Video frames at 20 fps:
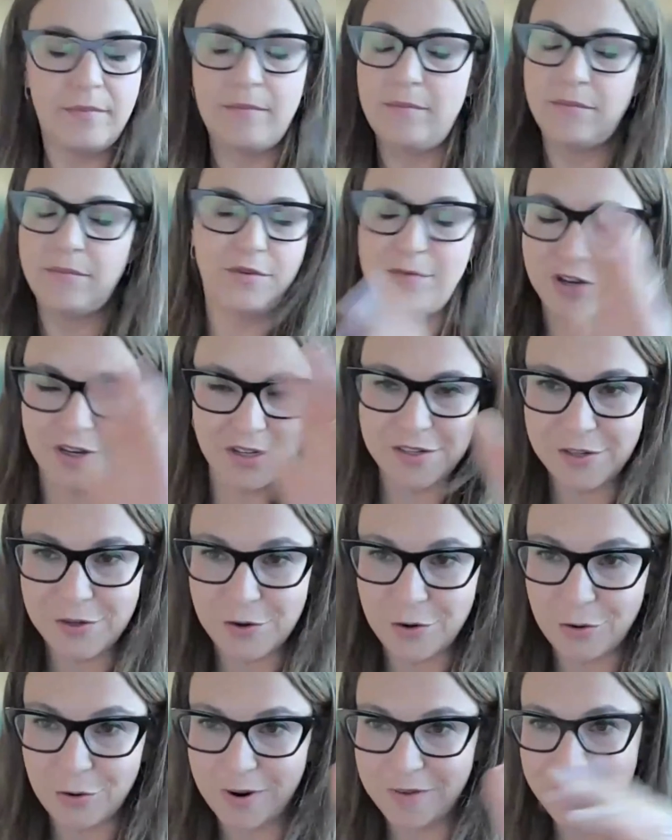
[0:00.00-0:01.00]
Just as
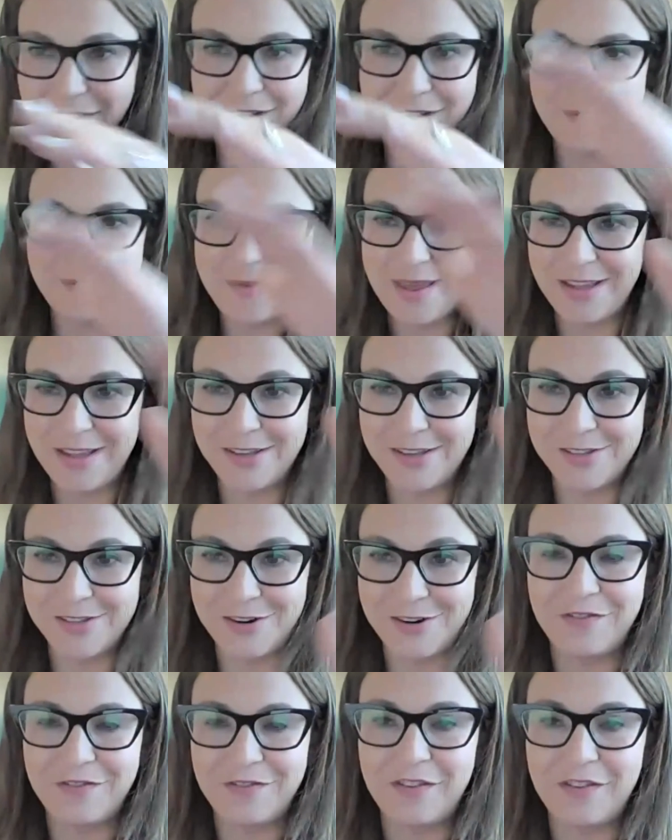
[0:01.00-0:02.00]
horrific, makes no
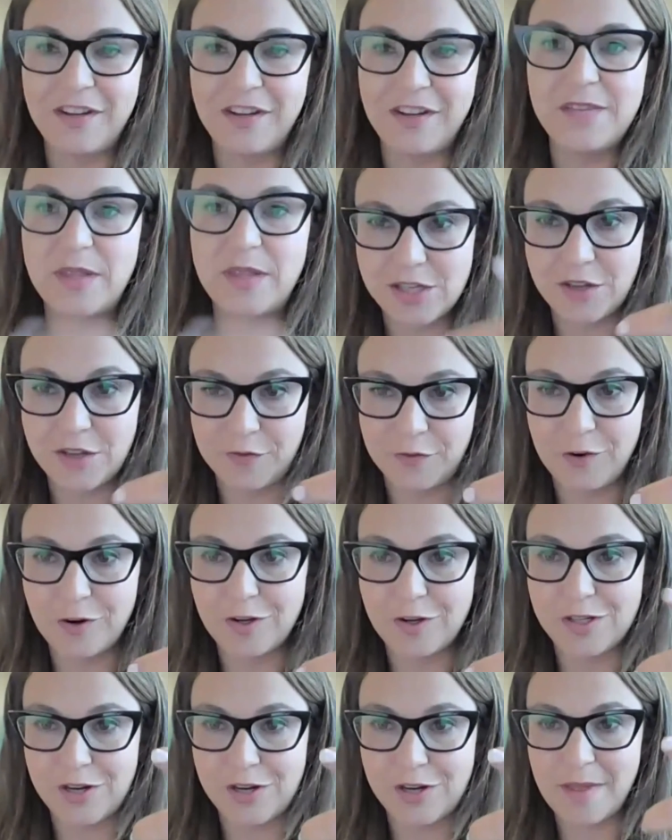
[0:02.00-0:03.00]
difference, but this is the first
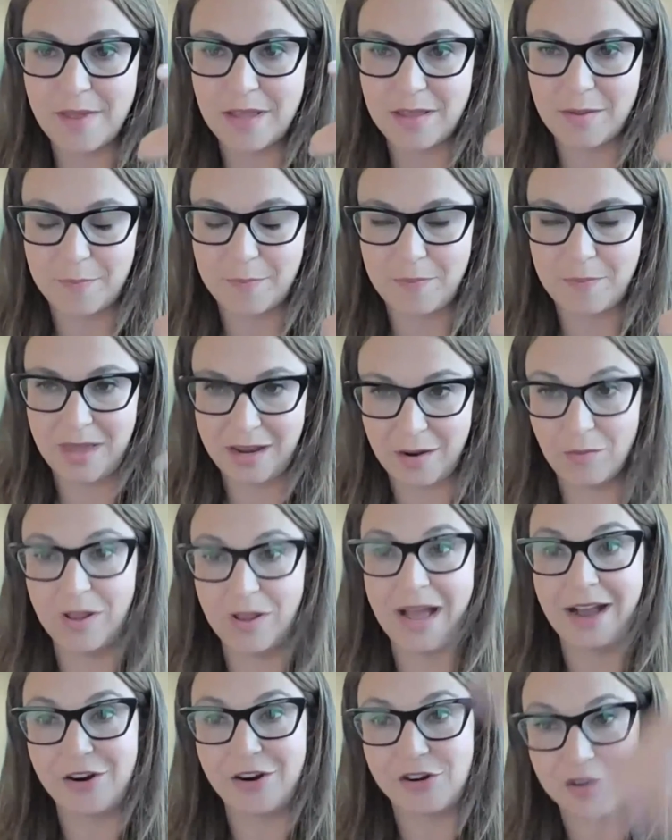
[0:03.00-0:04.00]
time that it will
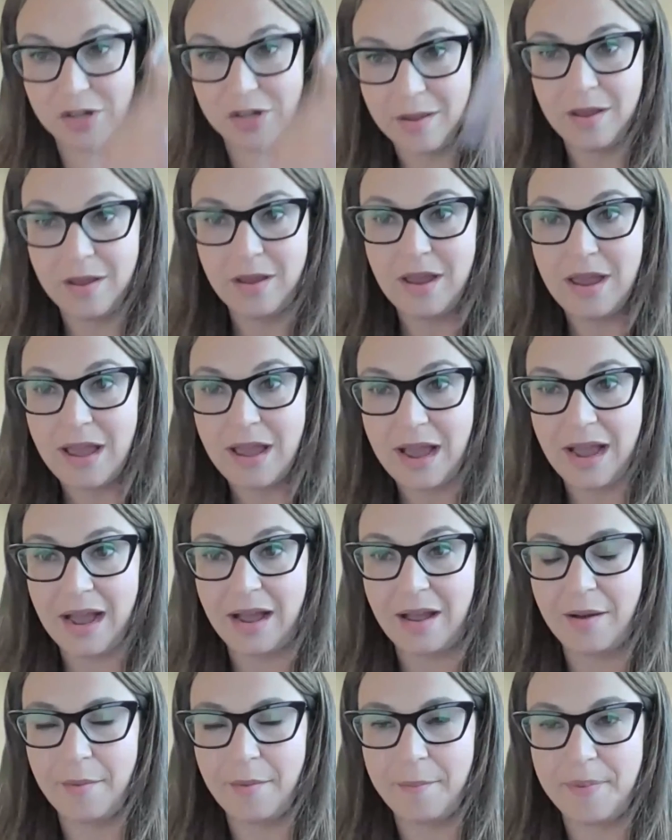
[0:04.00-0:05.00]
actually
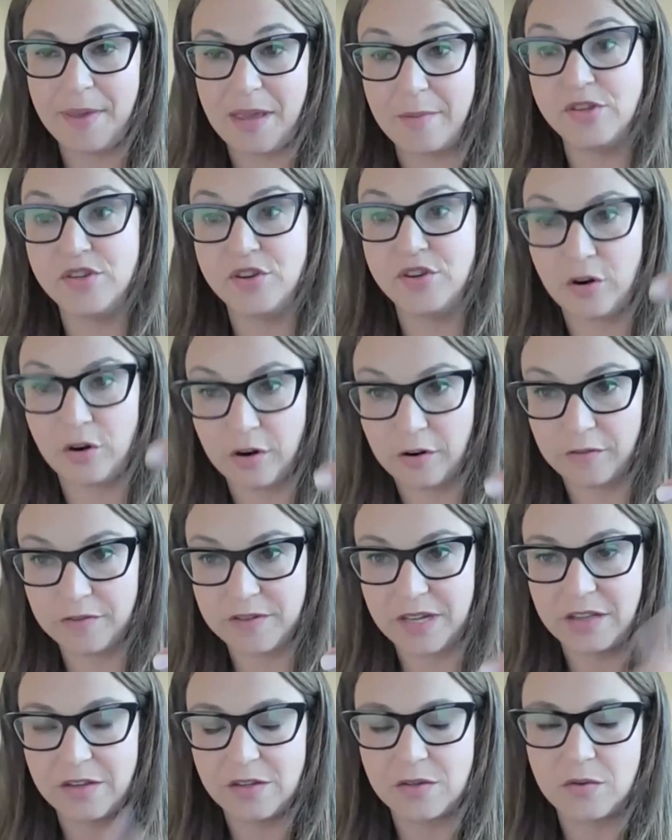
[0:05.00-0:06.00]
be observed
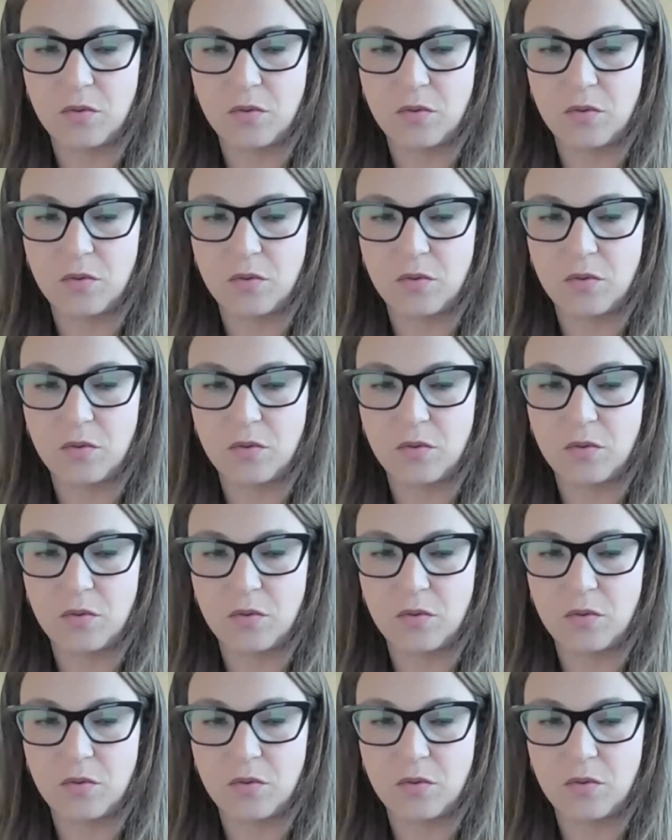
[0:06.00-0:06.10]
in the school